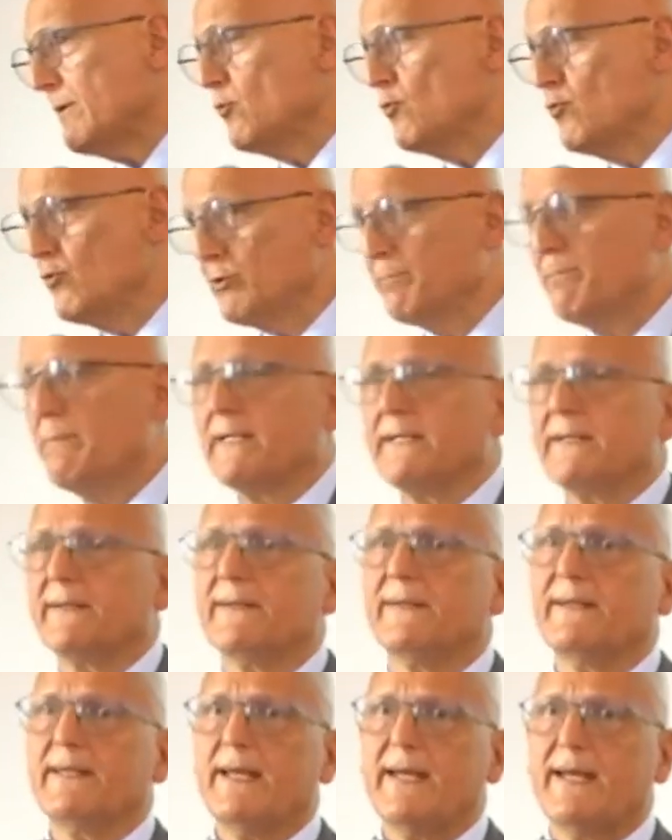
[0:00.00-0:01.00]

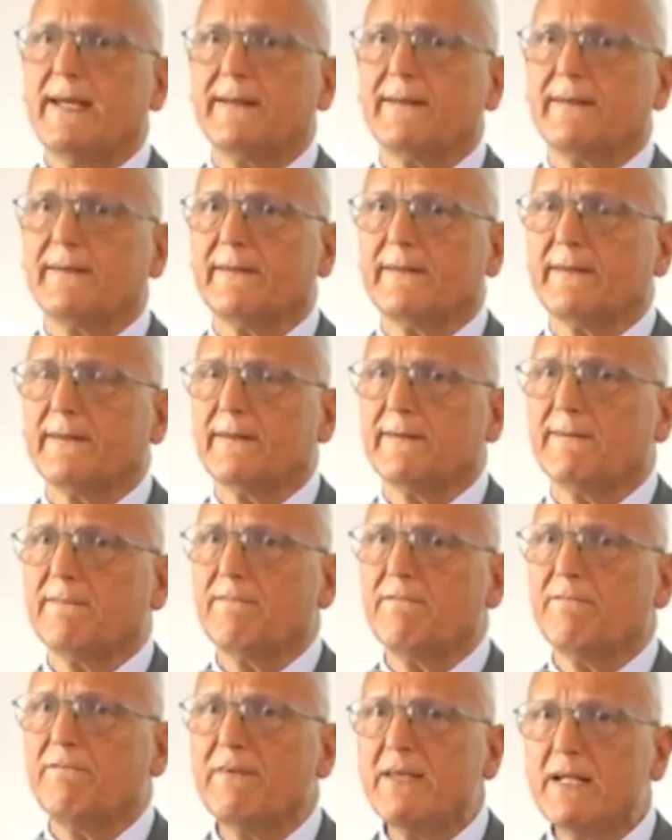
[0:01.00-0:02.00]
urban and
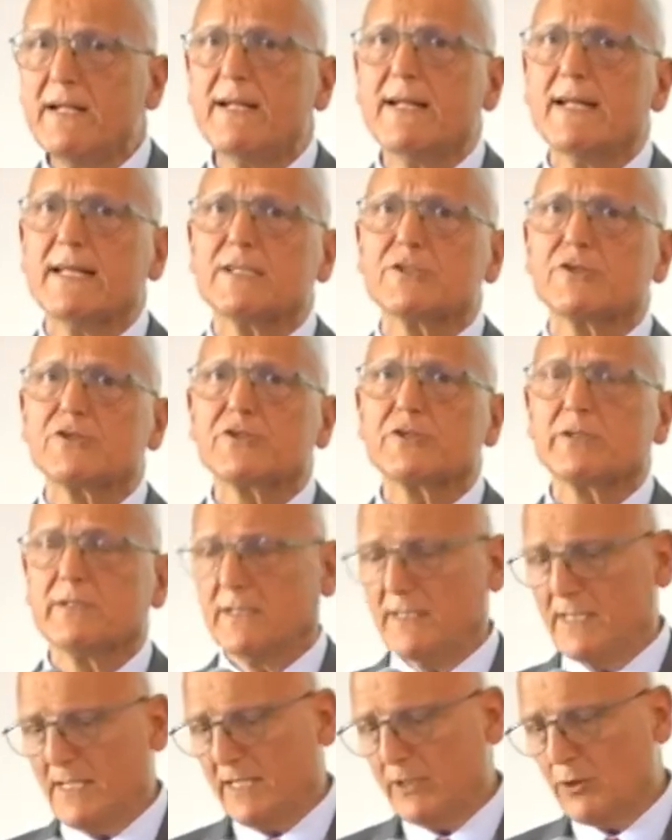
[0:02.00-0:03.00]
village
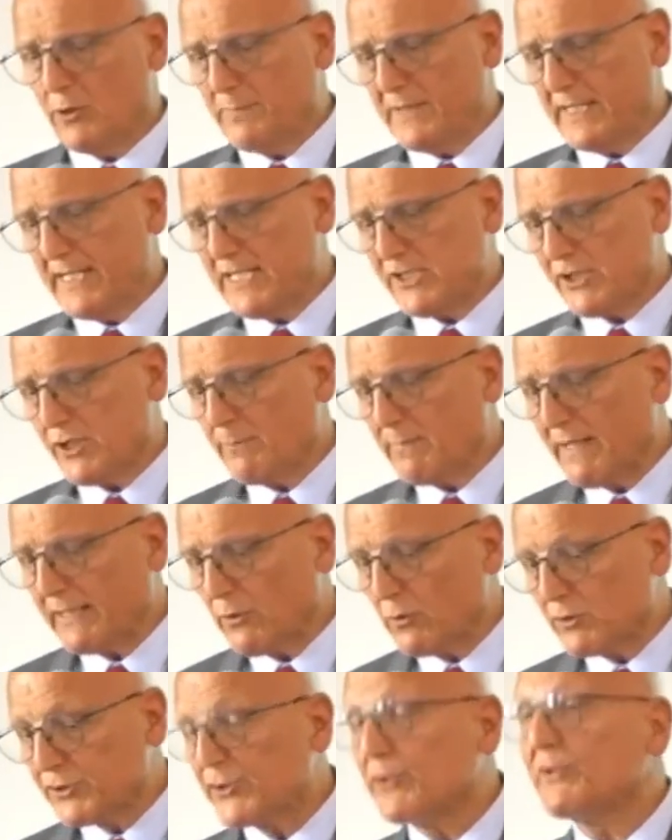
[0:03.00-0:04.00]
nomination, but
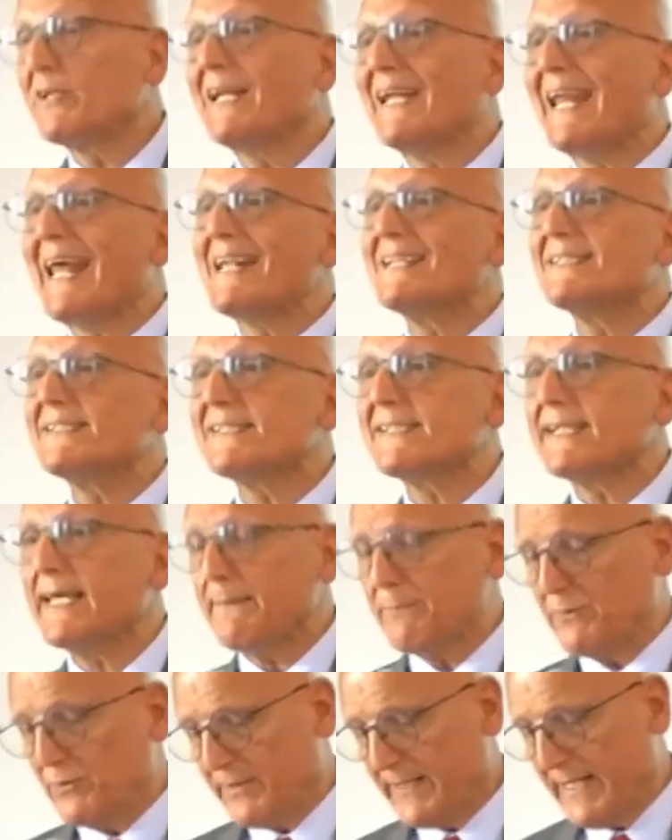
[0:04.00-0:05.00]
also the
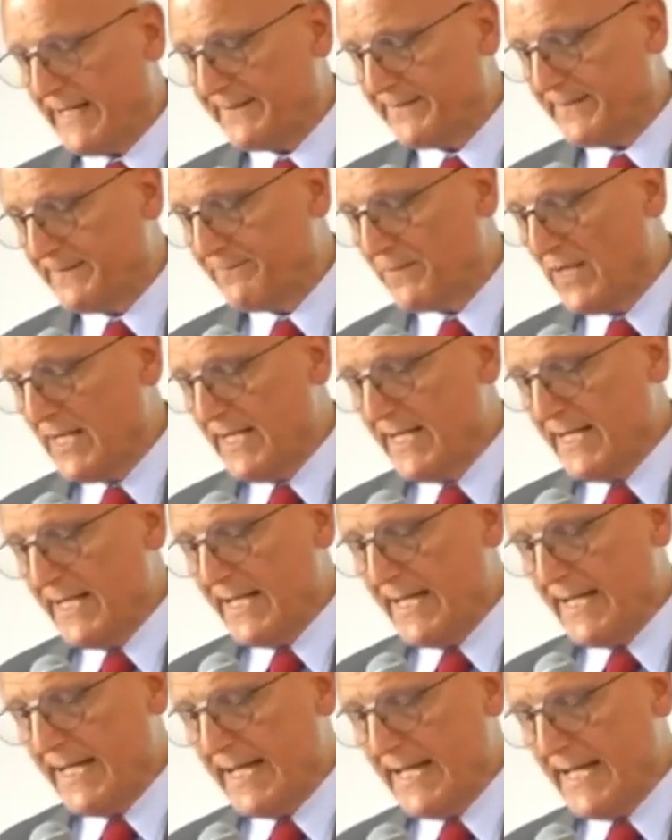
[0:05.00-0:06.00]
landscape together.
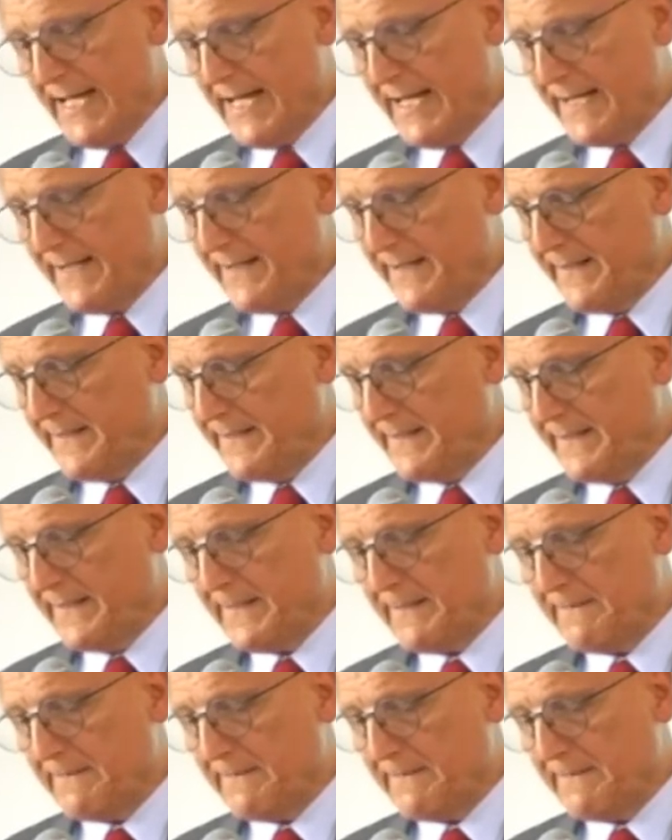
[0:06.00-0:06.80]
And